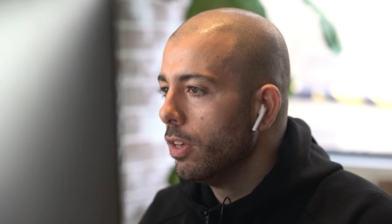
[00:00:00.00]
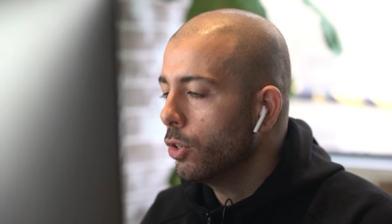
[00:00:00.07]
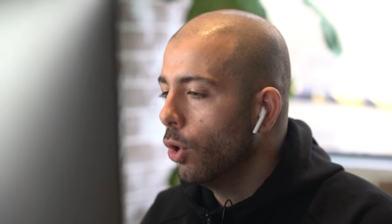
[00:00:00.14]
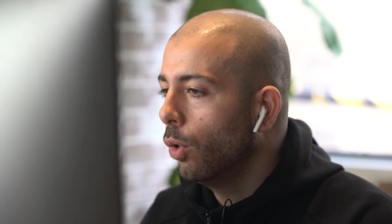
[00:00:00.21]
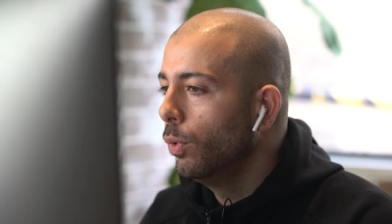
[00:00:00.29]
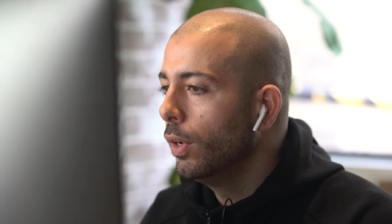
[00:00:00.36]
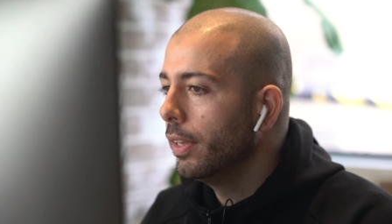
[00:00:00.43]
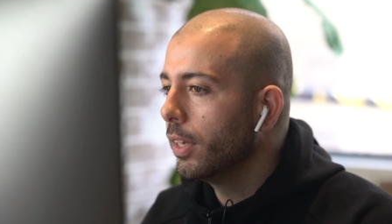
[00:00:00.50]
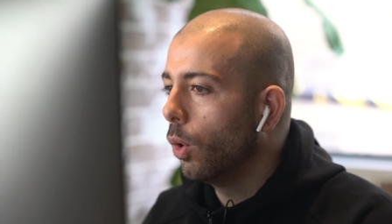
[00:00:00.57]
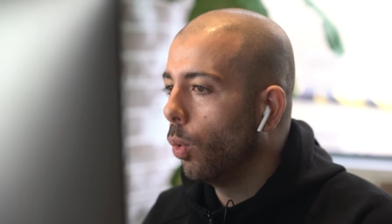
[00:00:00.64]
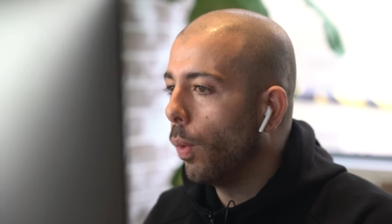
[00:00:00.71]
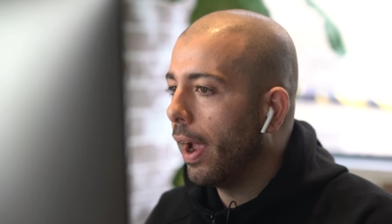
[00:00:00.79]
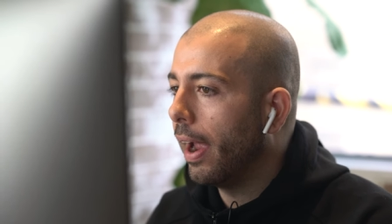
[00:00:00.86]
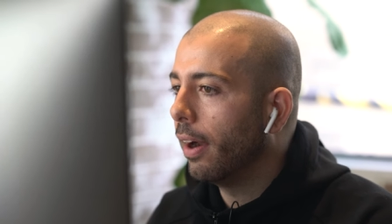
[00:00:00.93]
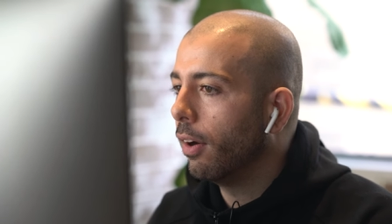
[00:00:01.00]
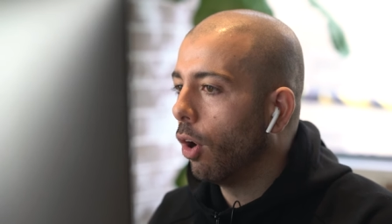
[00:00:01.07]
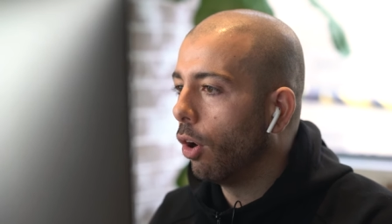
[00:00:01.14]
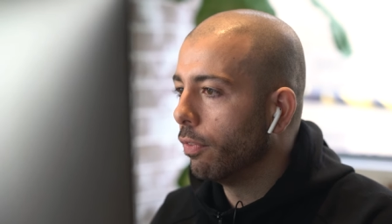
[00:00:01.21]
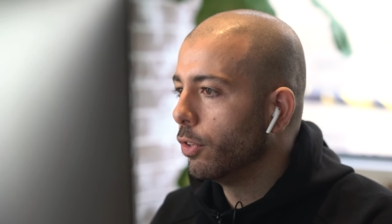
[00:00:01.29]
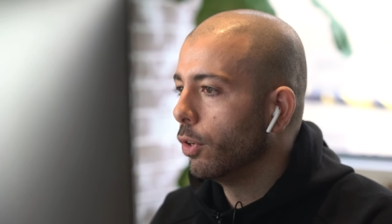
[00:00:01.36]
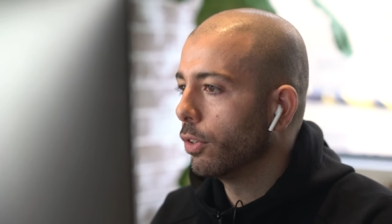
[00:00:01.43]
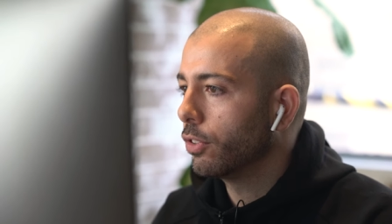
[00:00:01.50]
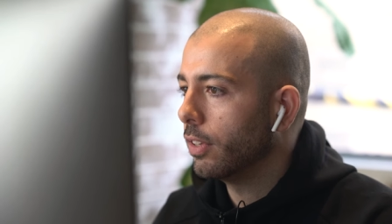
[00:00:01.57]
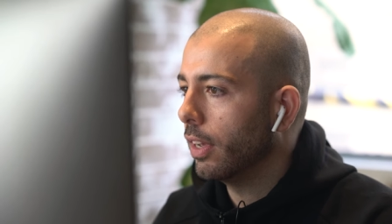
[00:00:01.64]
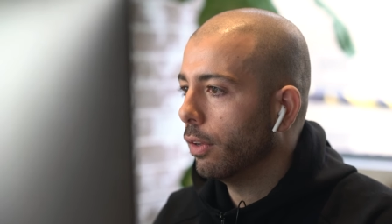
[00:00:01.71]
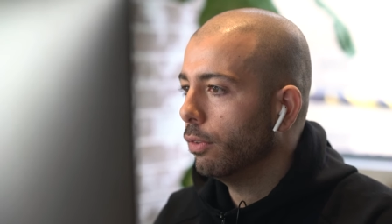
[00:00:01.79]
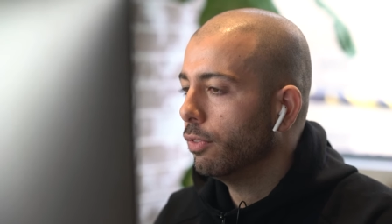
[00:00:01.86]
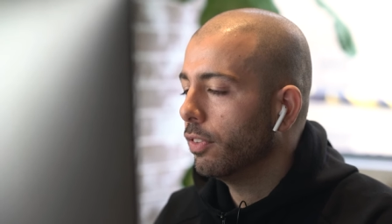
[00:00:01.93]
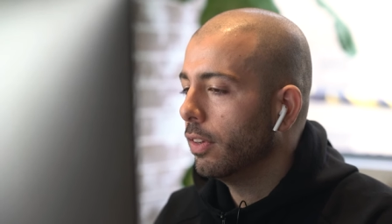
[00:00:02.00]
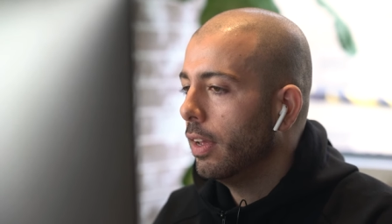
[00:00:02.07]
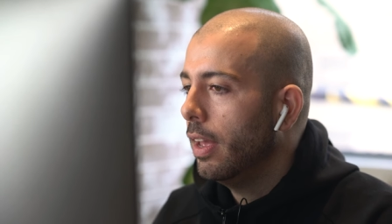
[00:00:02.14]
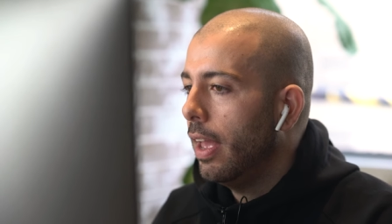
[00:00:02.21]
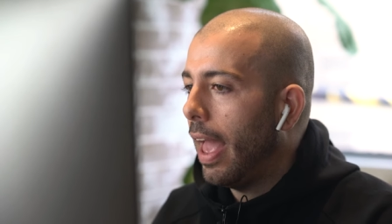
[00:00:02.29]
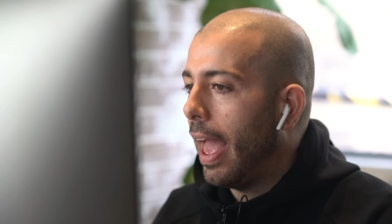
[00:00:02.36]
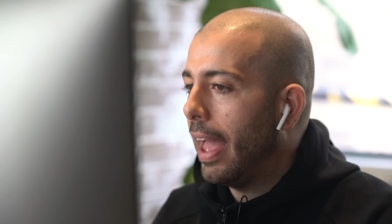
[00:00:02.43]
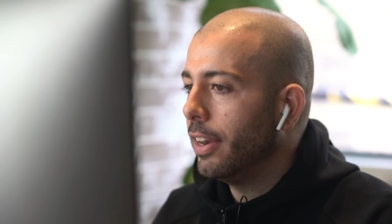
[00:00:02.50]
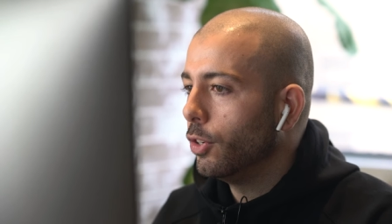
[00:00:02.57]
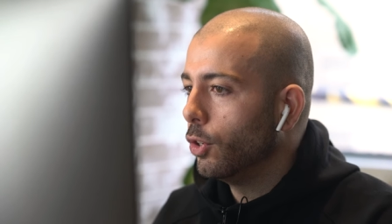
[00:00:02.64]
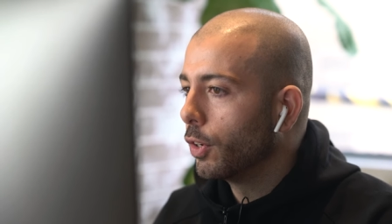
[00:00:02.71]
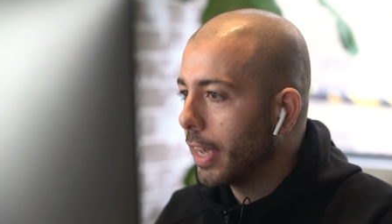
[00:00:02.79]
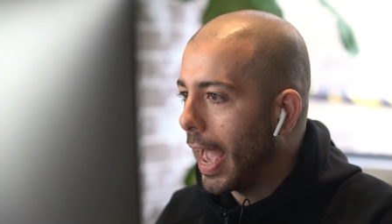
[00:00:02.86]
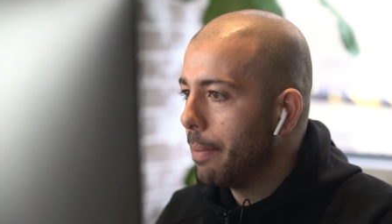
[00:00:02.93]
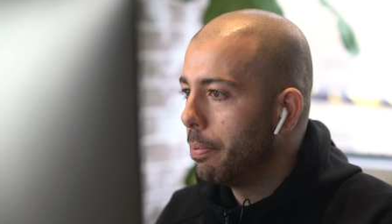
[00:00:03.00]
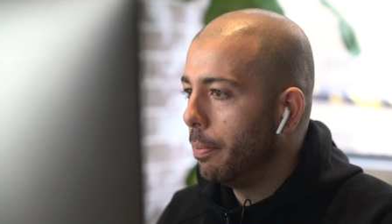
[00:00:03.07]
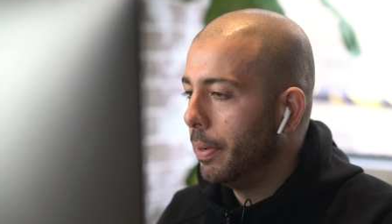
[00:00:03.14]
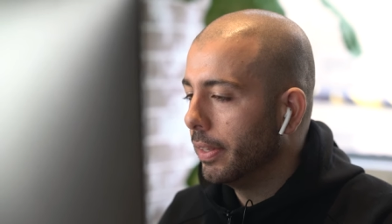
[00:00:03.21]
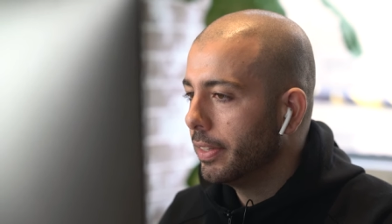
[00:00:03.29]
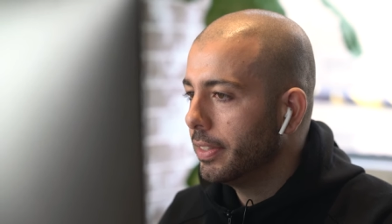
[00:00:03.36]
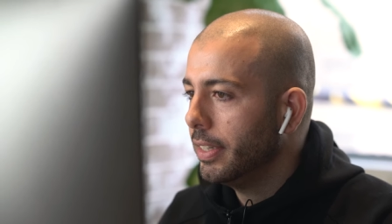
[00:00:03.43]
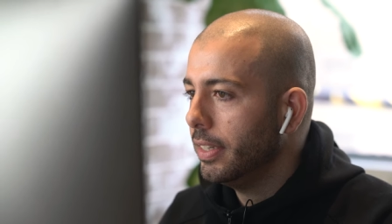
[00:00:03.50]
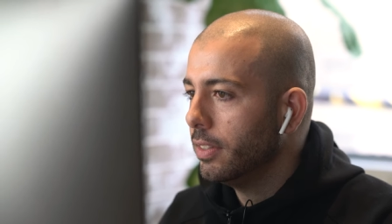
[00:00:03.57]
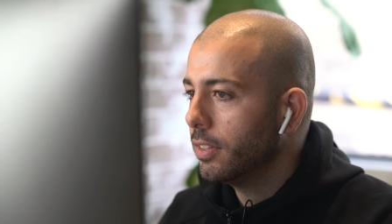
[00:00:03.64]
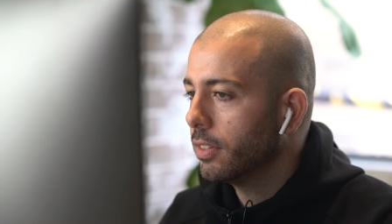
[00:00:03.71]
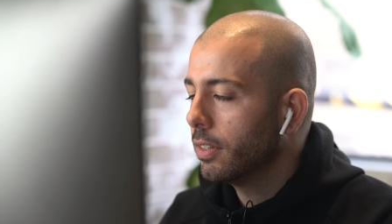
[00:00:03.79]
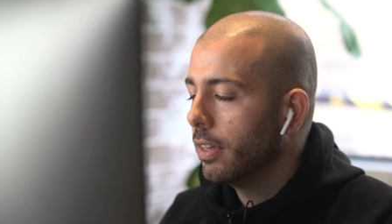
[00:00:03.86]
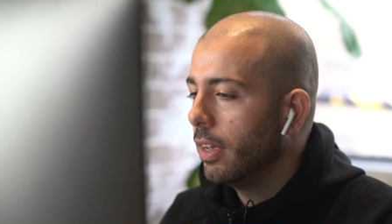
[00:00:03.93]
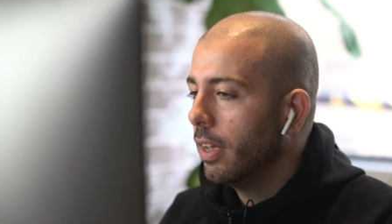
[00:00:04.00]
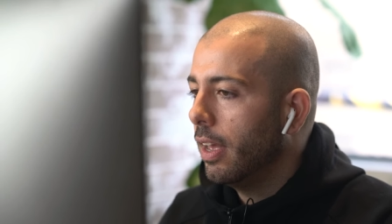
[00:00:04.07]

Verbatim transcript: you're really aware of yourself and your capabilities,